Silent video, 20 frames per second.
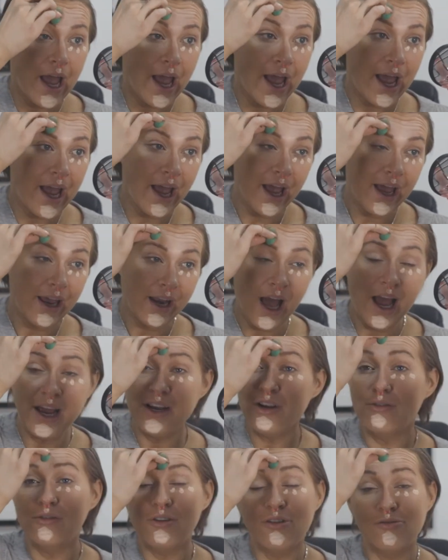and
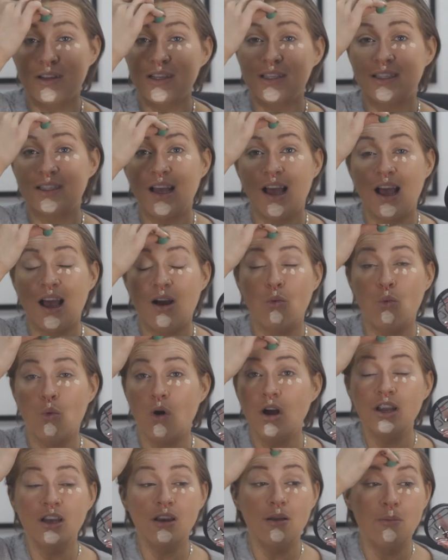I don't notice
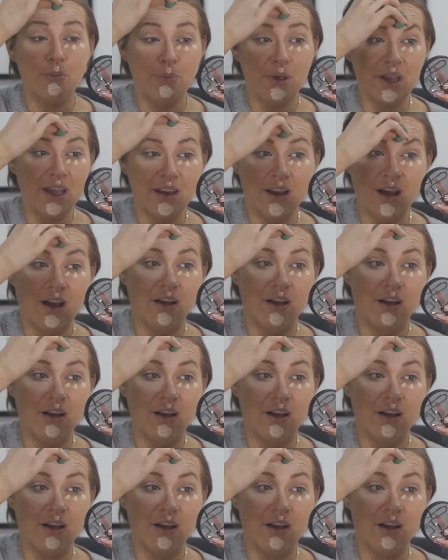one bit